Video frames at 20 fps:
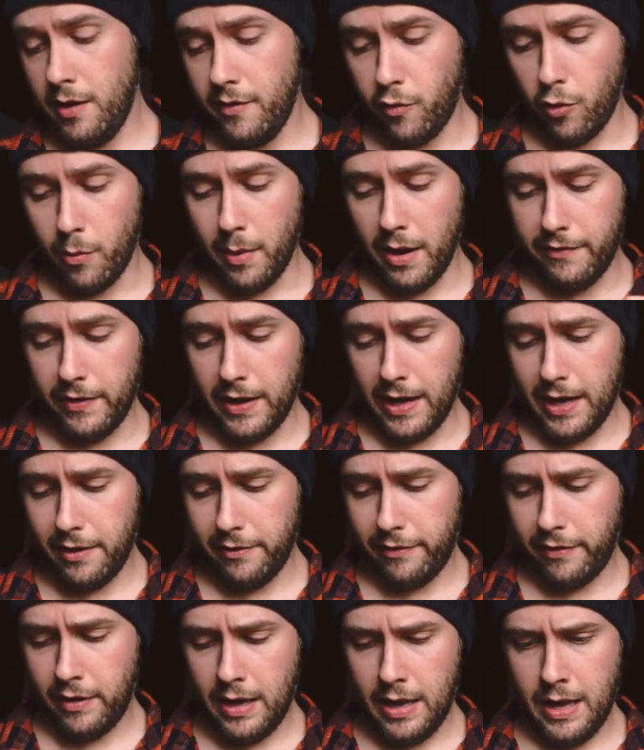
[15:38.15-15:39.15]
my
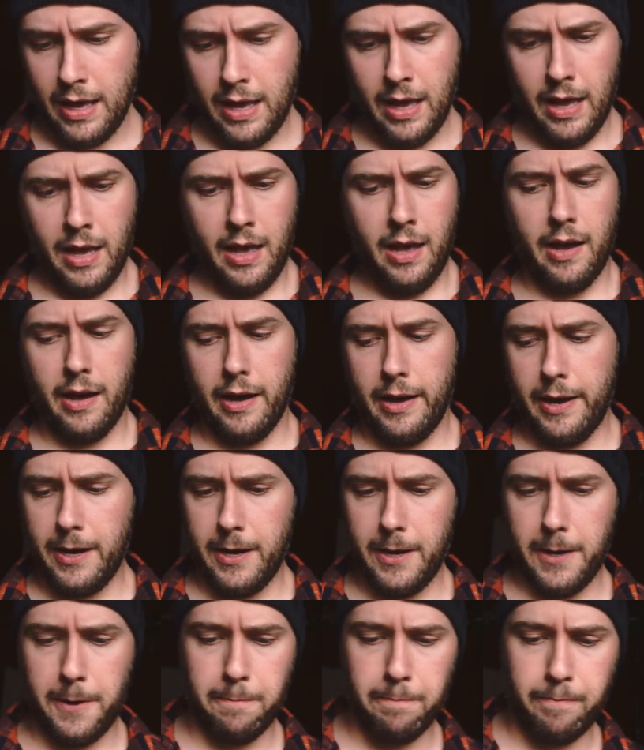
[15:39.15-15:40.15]
4x5.
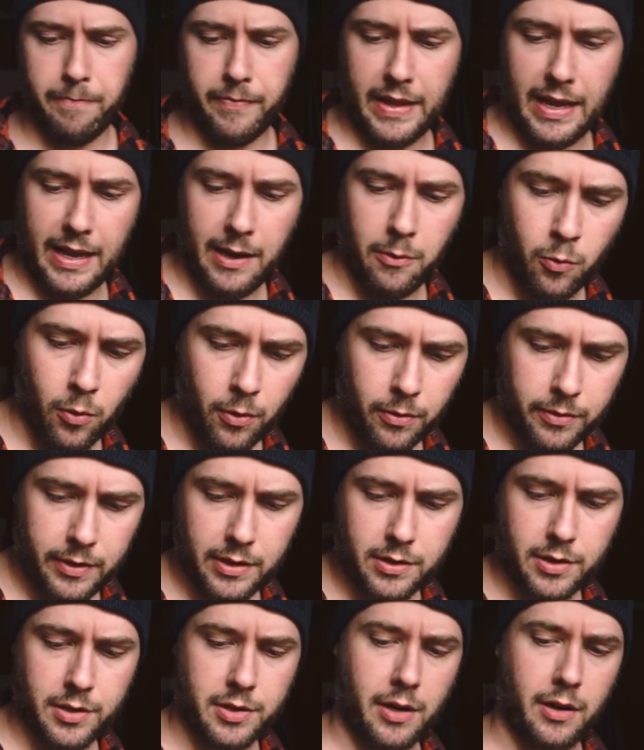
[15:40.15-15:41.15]
Um, it won't
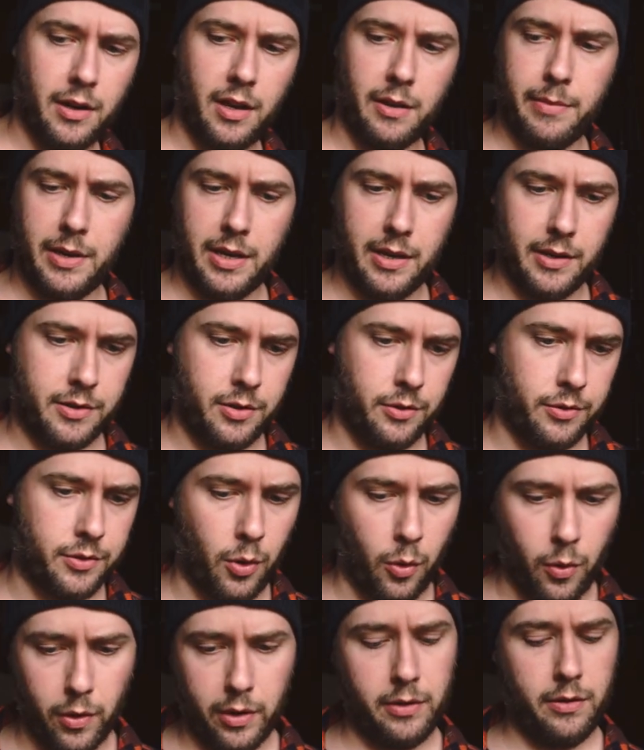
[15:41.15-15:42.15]
necessarily be a
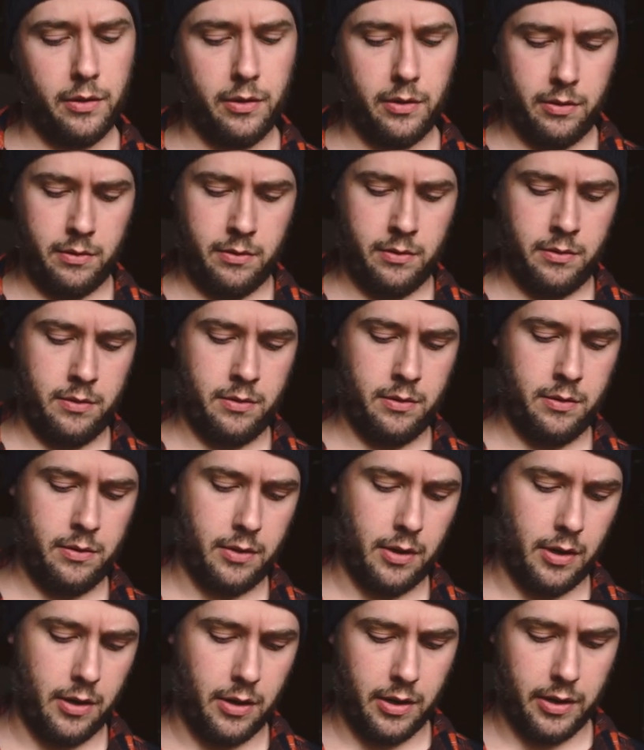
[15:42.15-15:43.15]
tutorial
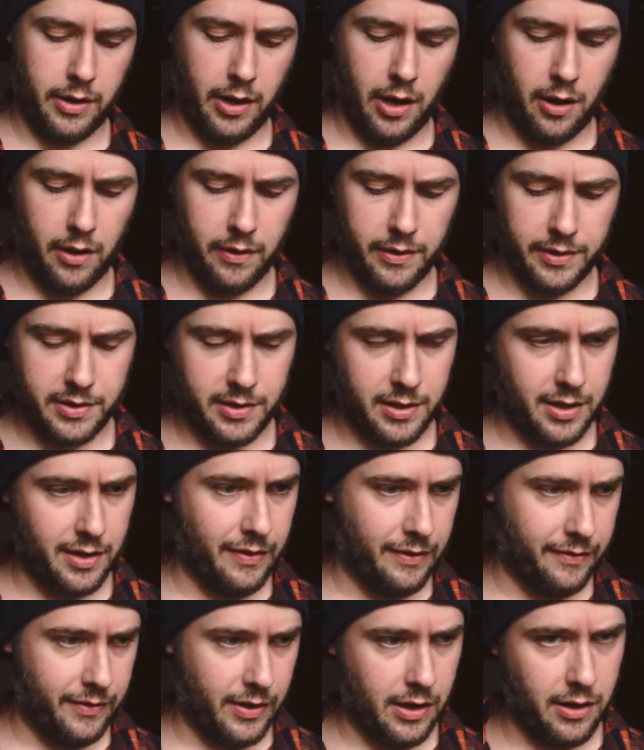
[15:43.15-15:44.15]
on all the stuff
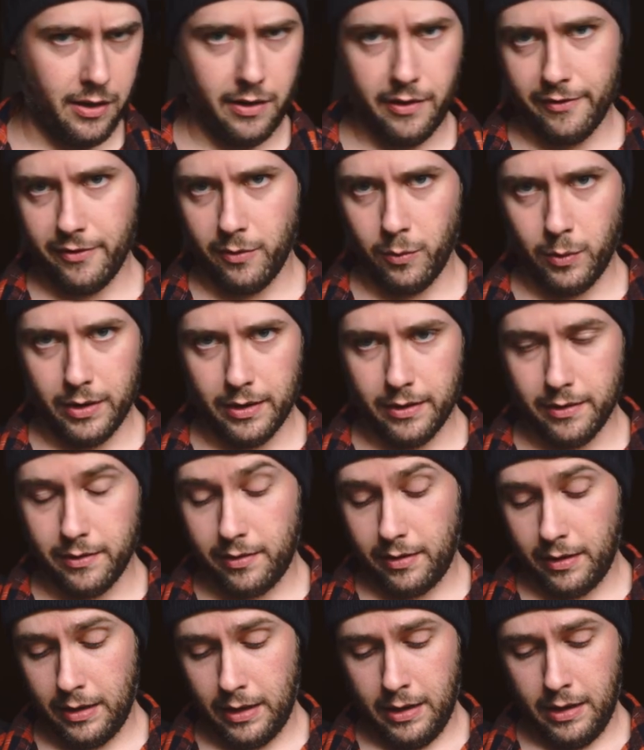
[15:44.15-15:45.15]
involved
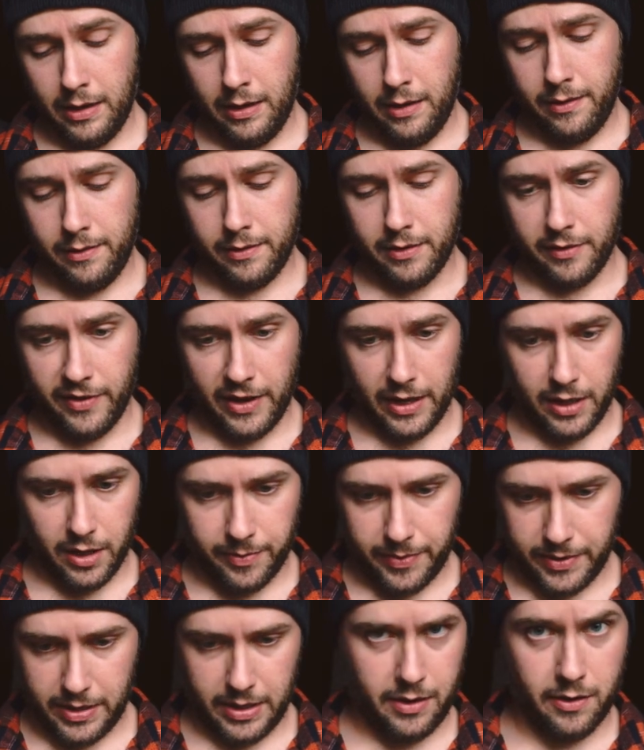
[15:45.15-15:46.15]
with
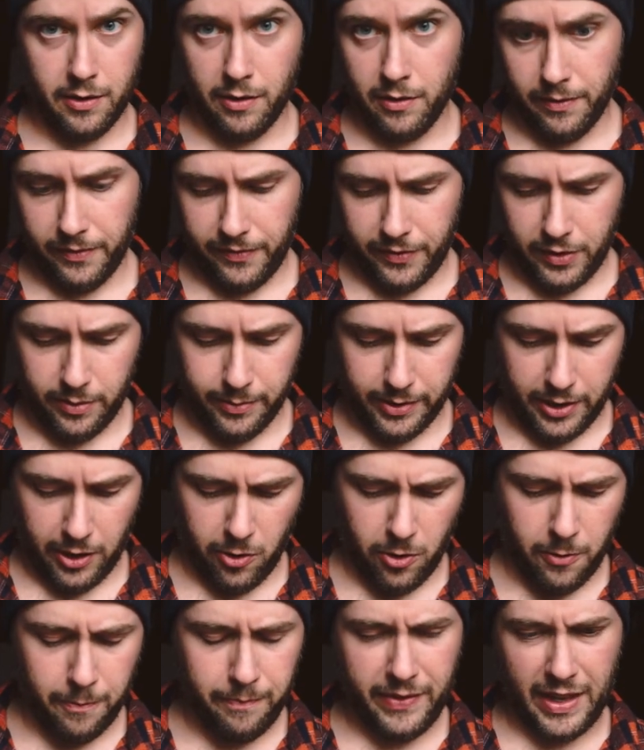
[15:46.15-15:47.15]
developing your own film at
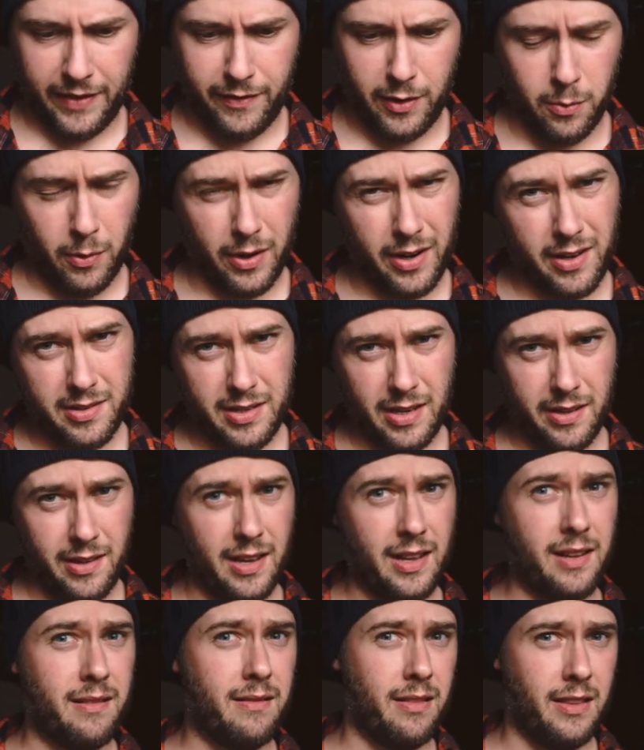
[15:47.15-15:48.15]
home. If you want to see
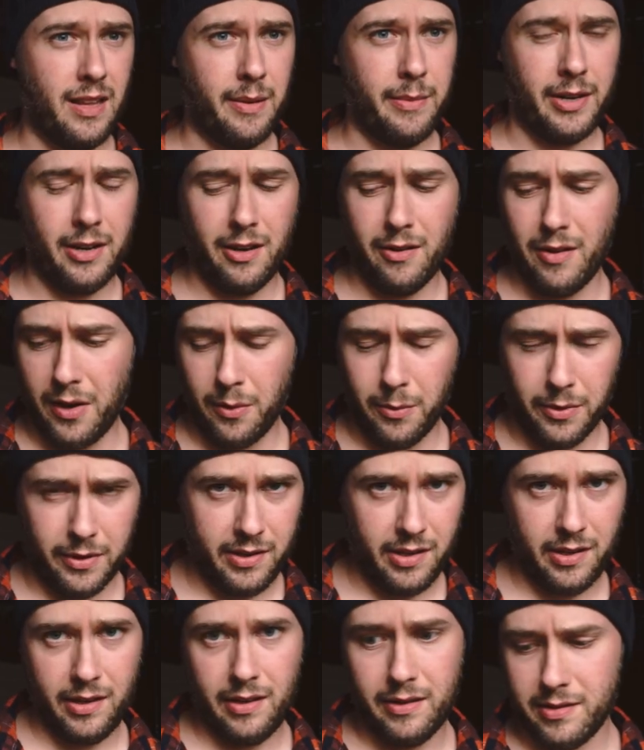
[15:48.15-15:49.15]
that, let me know. I don't want
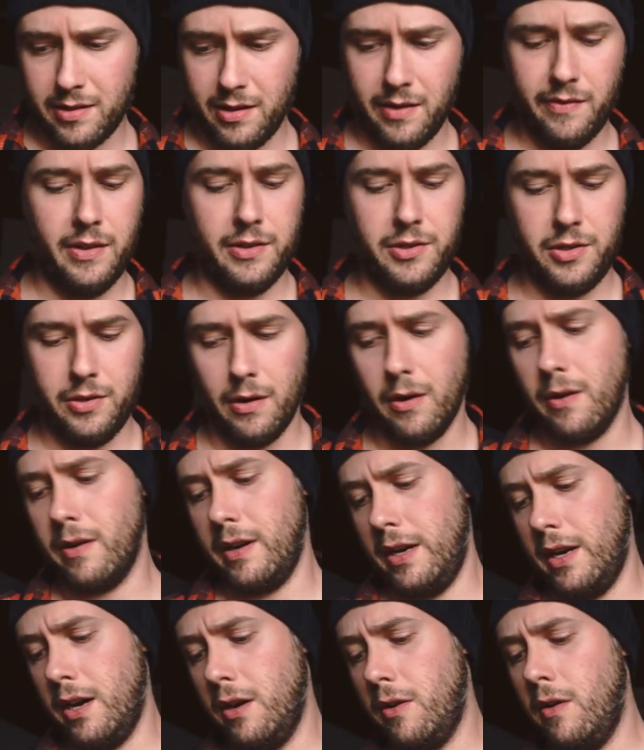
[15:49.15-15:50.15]
to tell you stuff that you
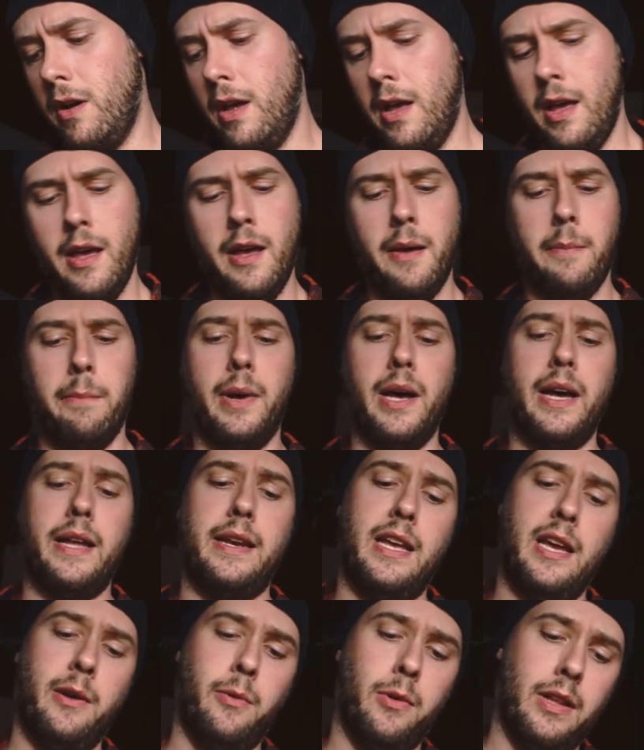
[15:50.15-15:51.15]
already know, but
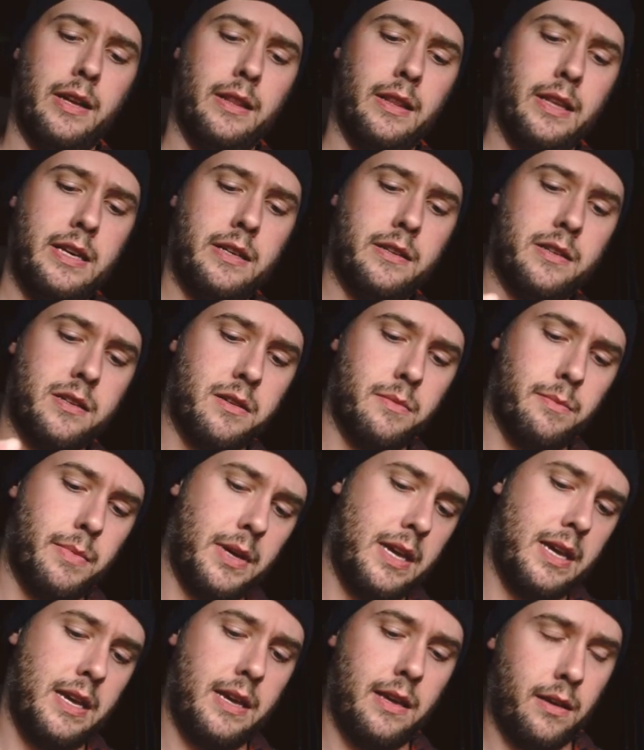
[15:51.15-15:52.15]
it will at least
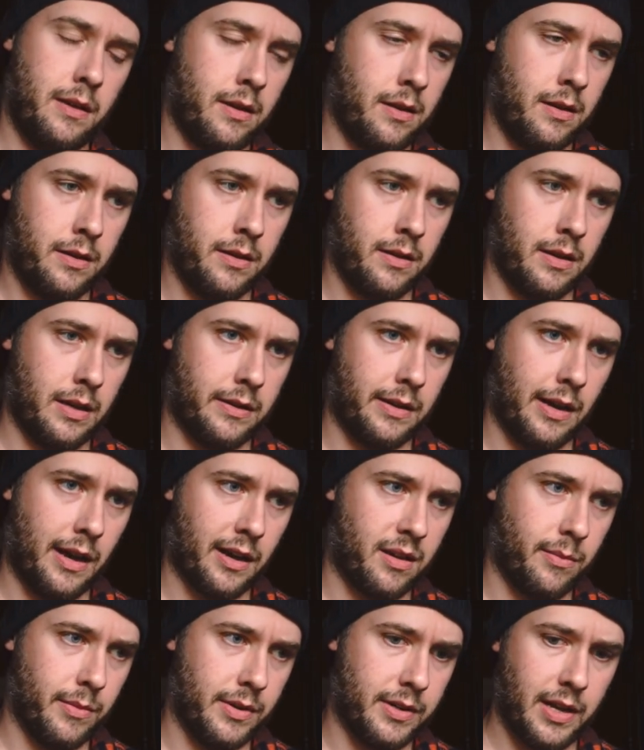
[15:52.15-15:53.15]
be a
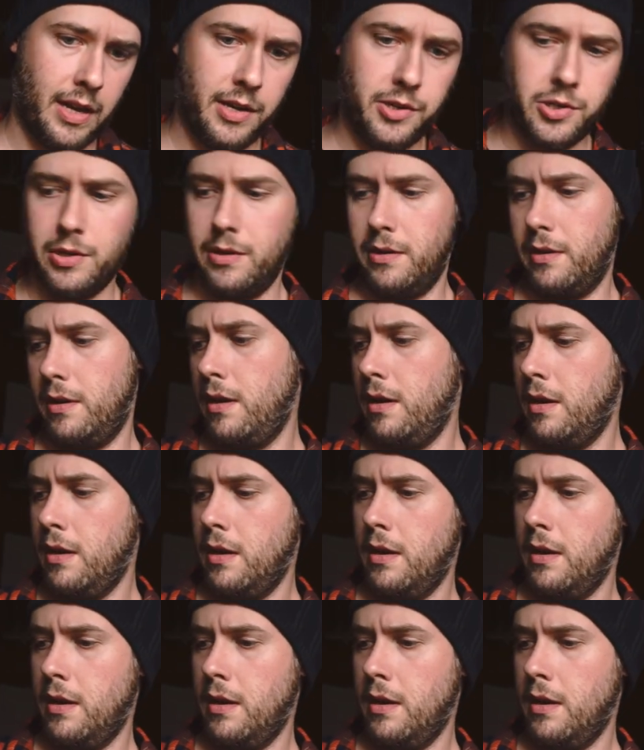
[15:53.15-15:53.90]
documentation